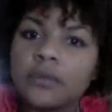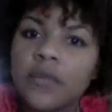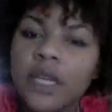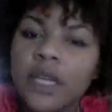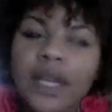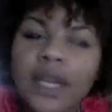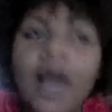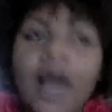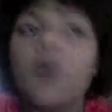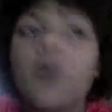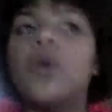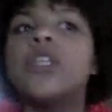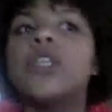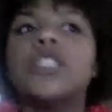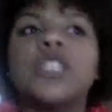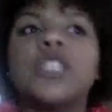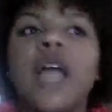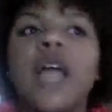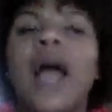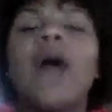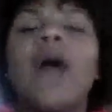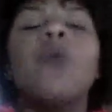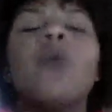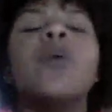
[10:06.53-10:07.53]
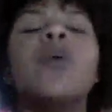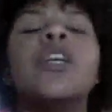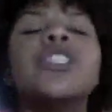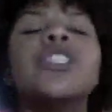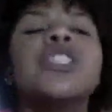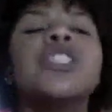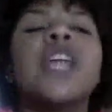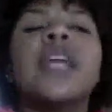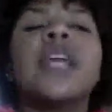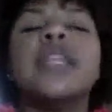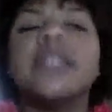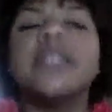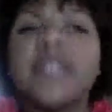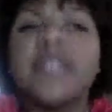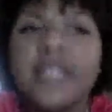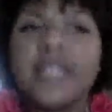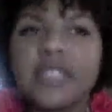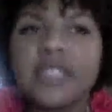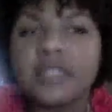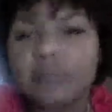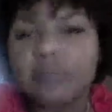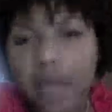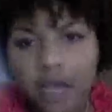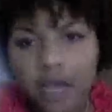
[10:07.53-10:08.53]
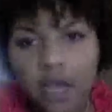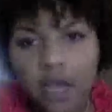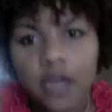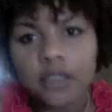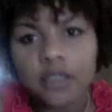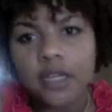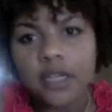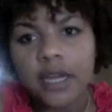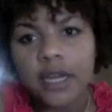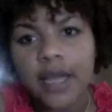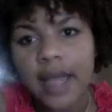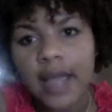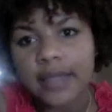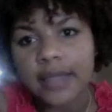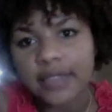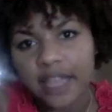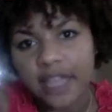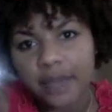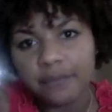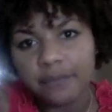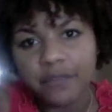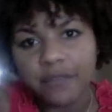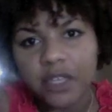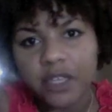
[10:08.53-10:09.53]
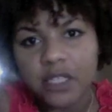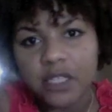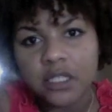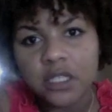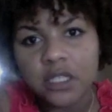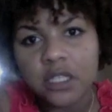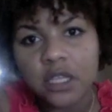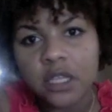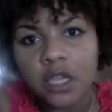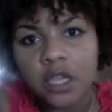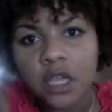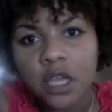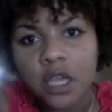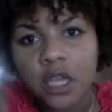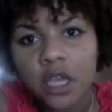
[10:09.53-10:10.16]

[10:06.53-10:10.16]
And I wish Janet did smack her in her goddamn face.